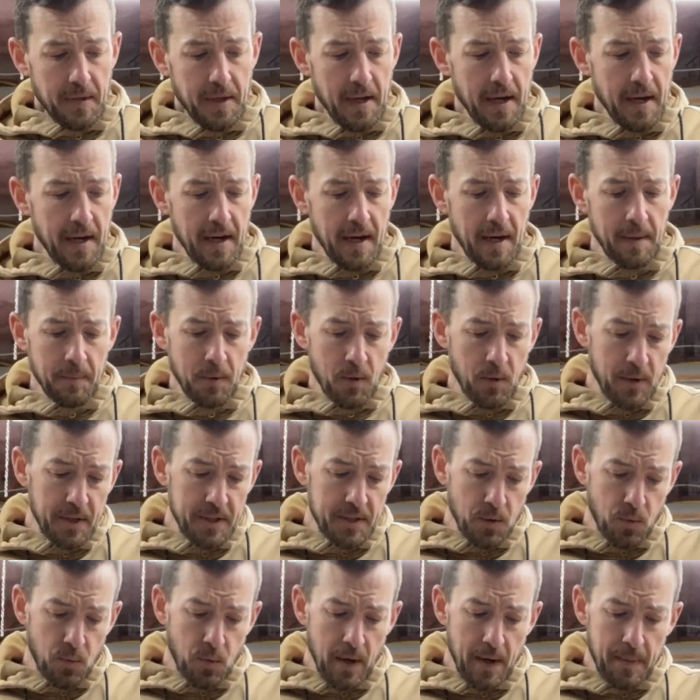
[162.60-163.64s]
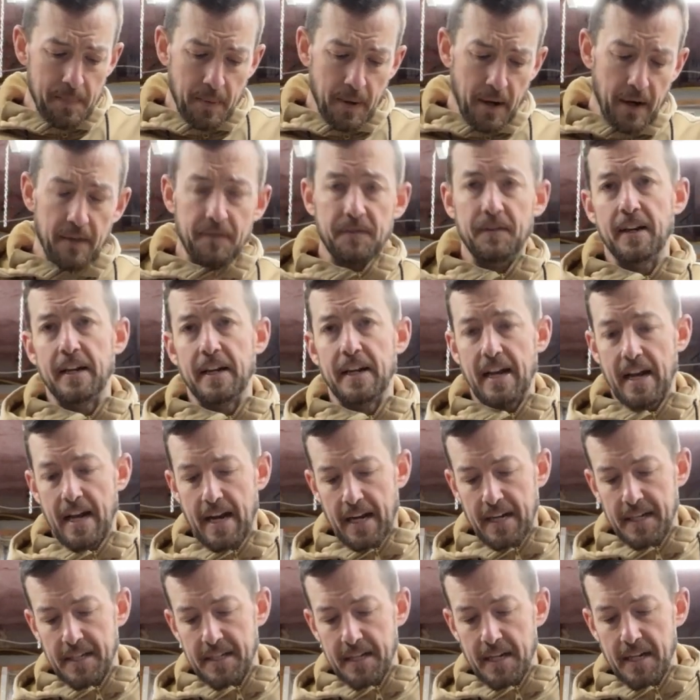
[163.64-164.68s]
and I'm going to wipe off any
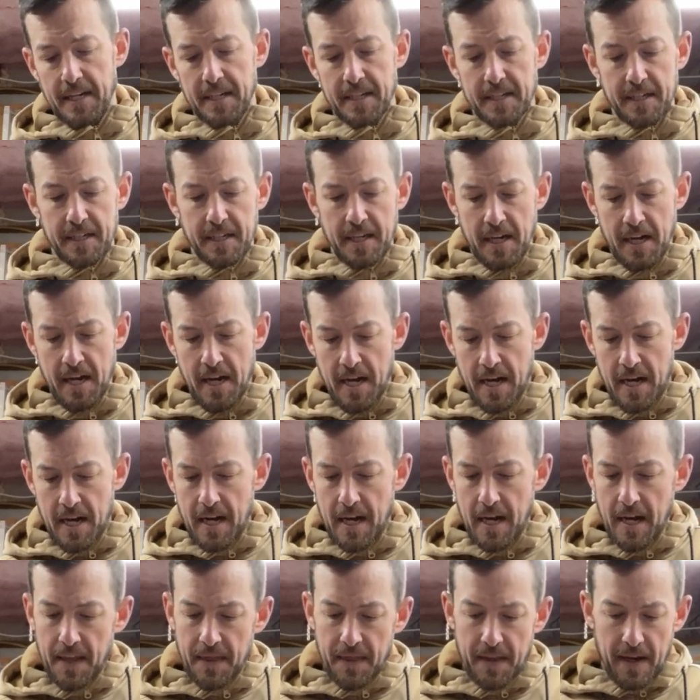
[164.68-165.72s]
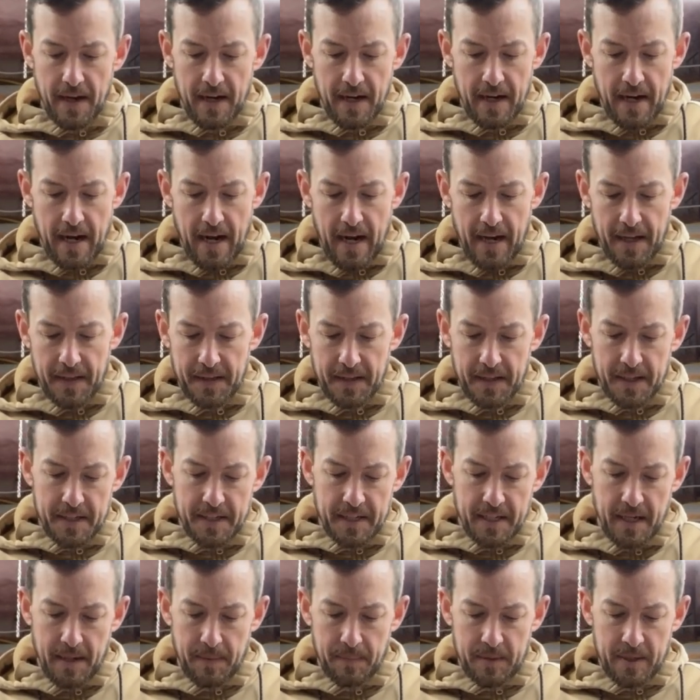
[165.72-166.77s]
excess. And then at the
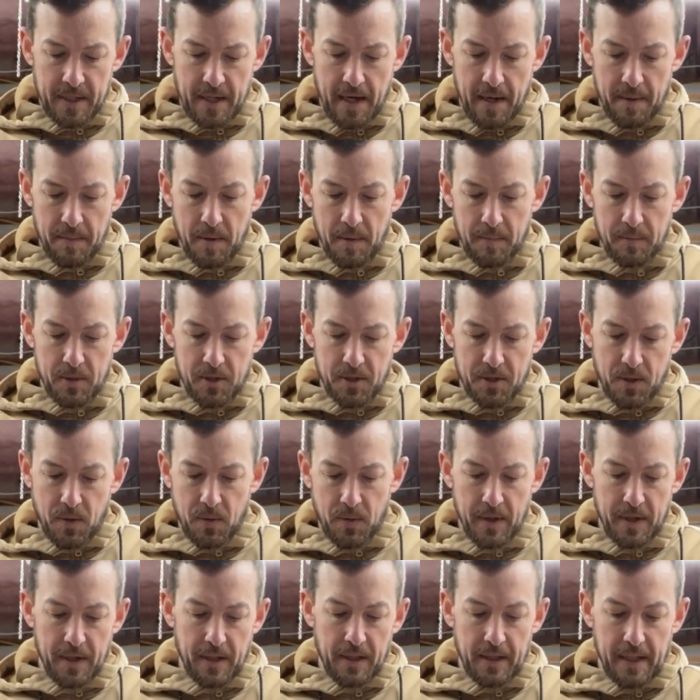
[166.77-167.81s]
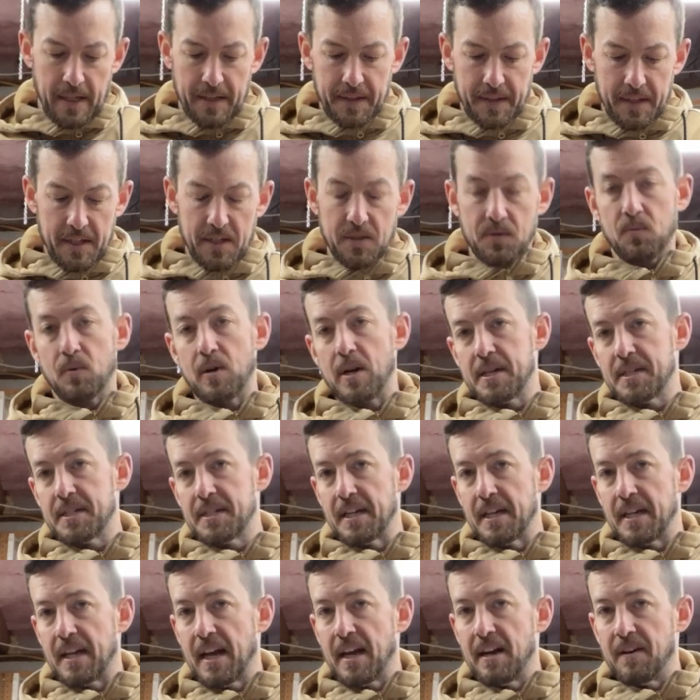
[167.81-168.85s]
same time, I'm just going to let these rest
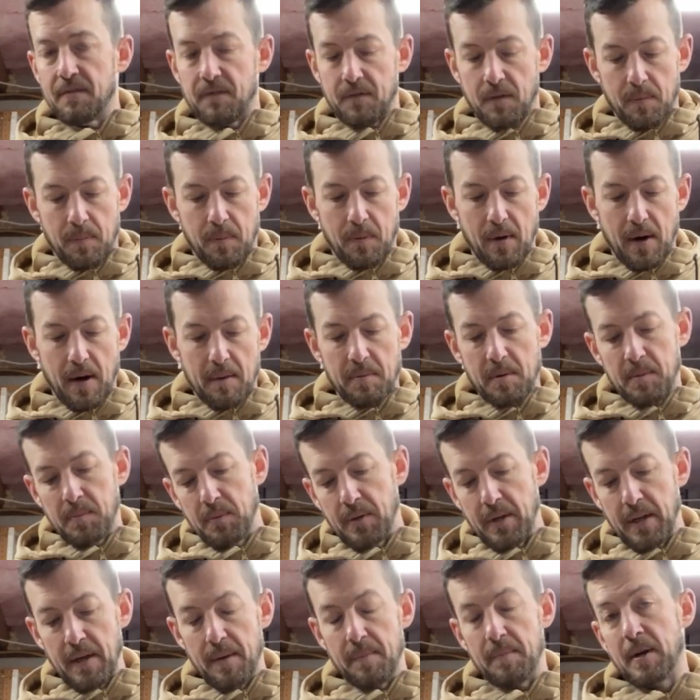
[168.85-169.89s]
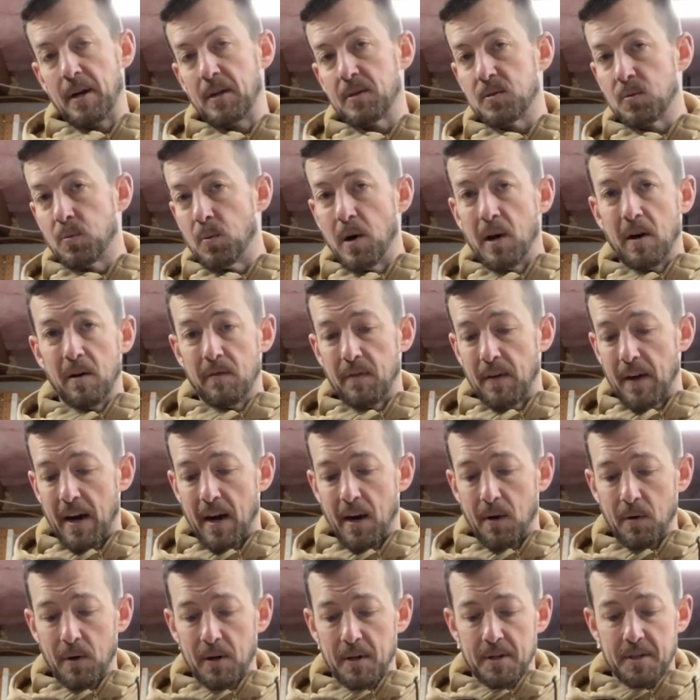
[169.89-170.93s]
again for probably about 12
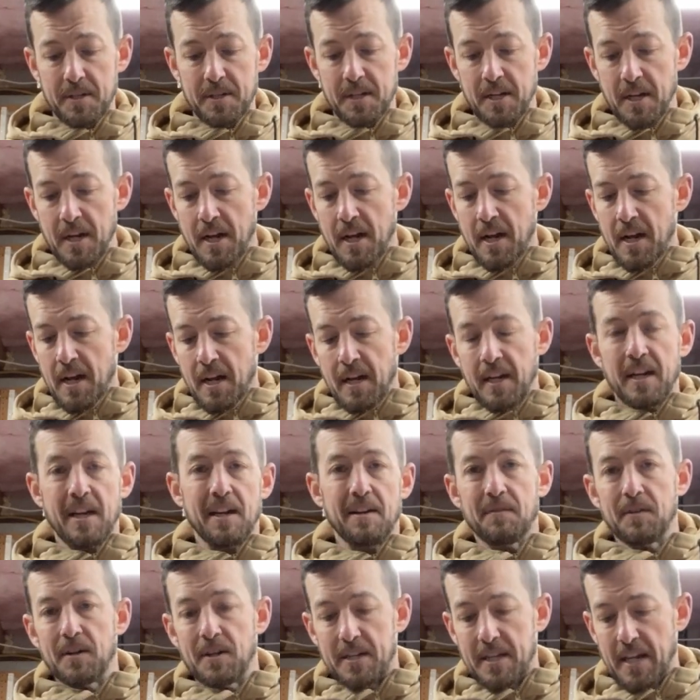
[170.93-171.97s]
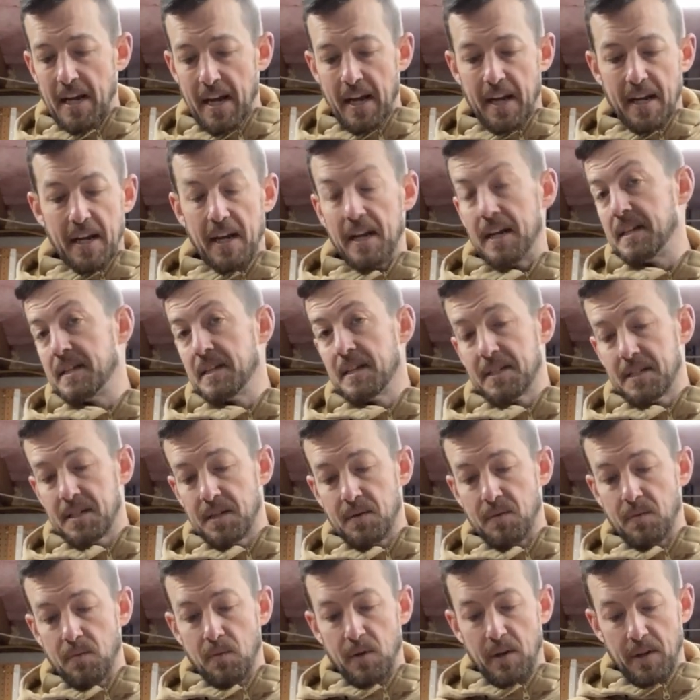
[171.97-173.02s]
hours, give or take. It
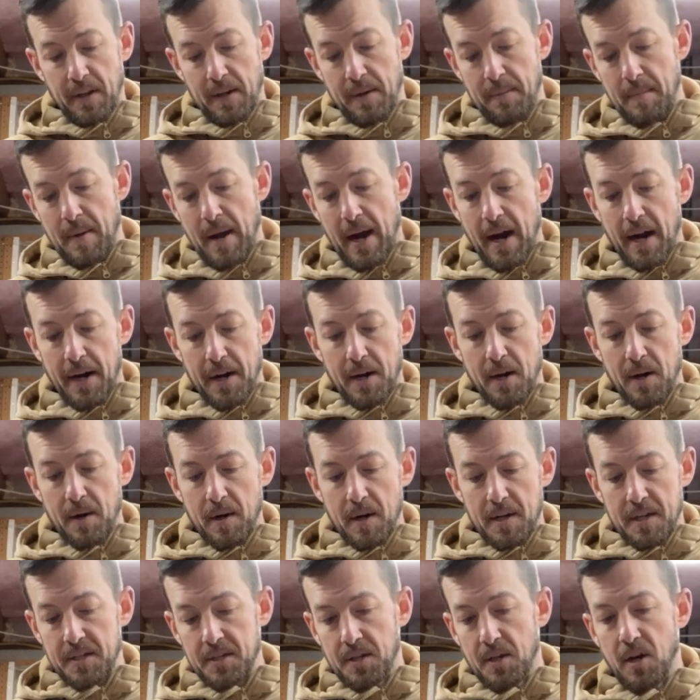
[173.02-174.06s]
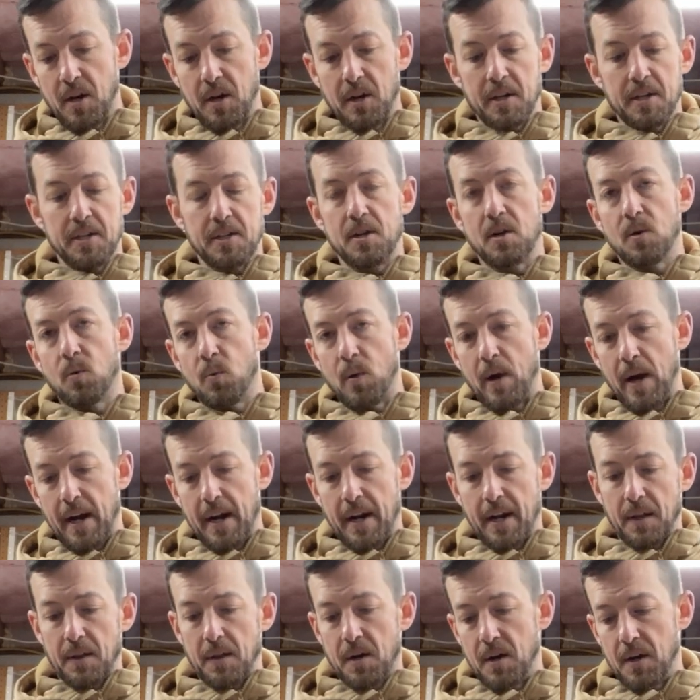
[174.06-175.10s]
doesn't really matter as long as you're
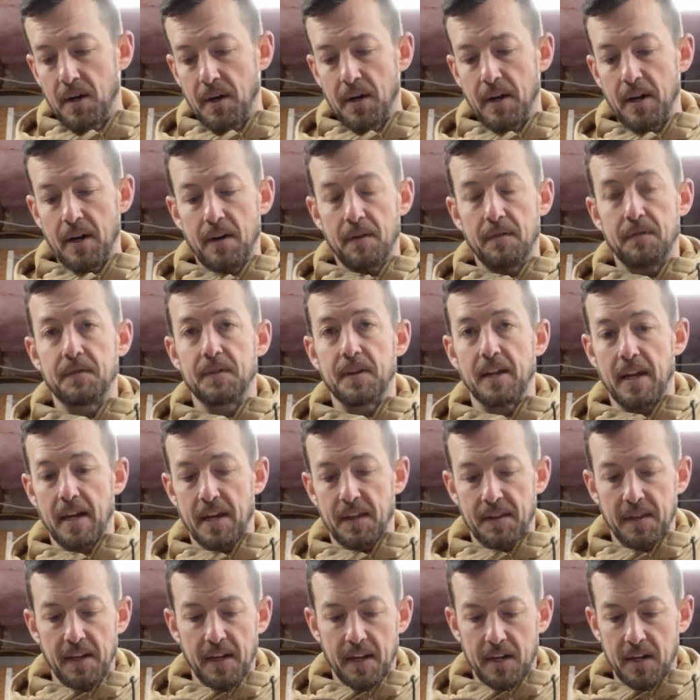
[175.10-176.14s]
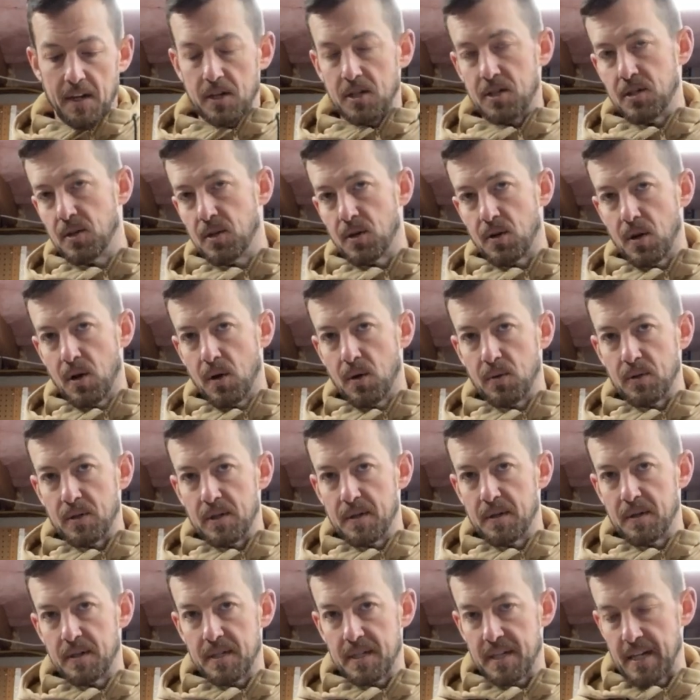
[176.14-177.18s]
waiting long enough to get the initial coat
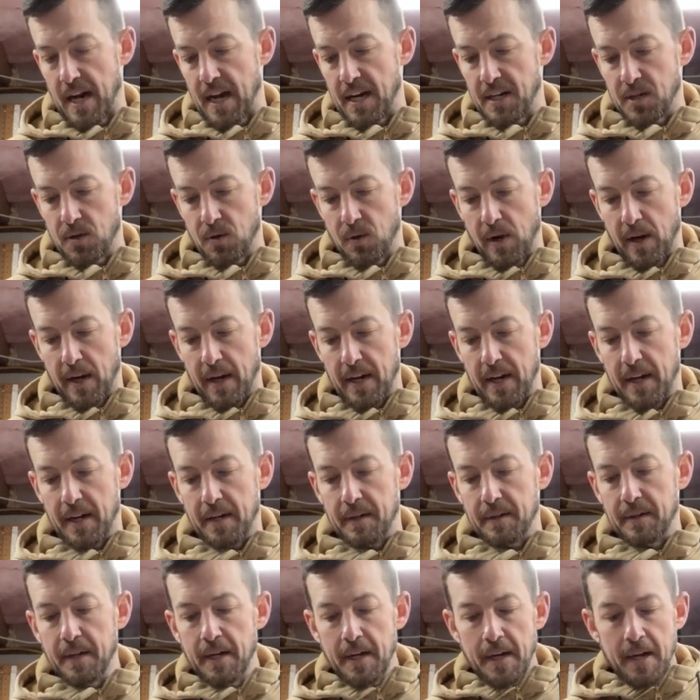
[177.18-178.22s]
to saturate in.